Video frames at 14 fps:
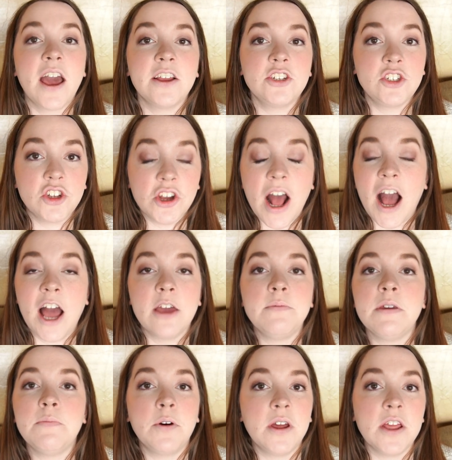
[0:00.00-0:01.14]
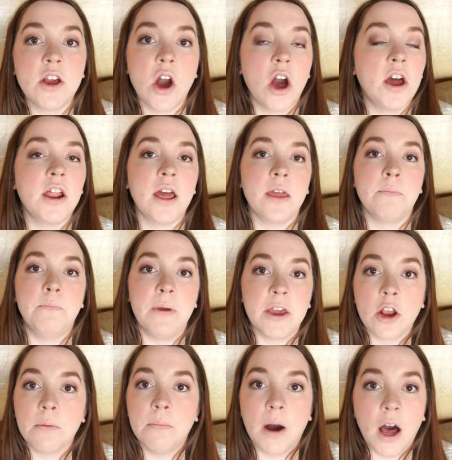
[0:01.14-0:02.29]
Should I be putting on a
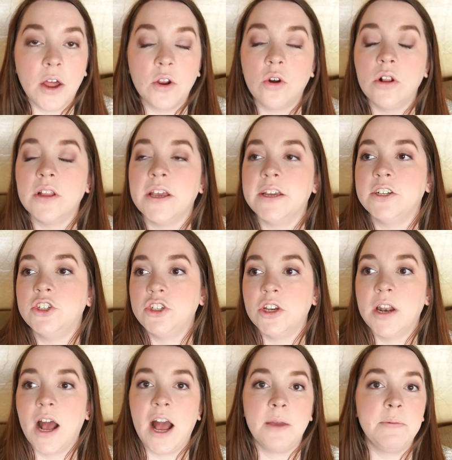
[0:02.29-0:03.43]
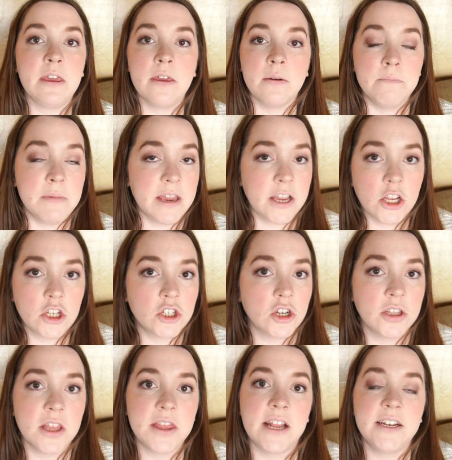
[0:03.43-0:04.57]
bigger bottle and should I be making sure
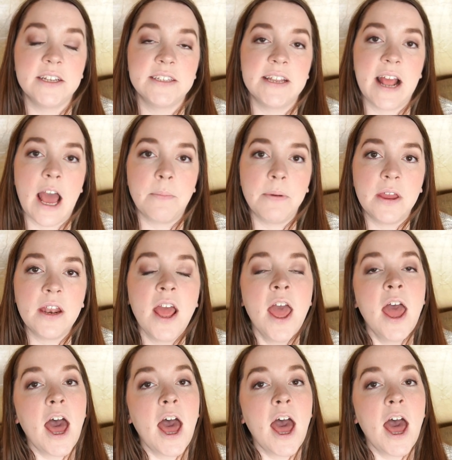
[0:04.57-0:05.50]
that that doesn't happen?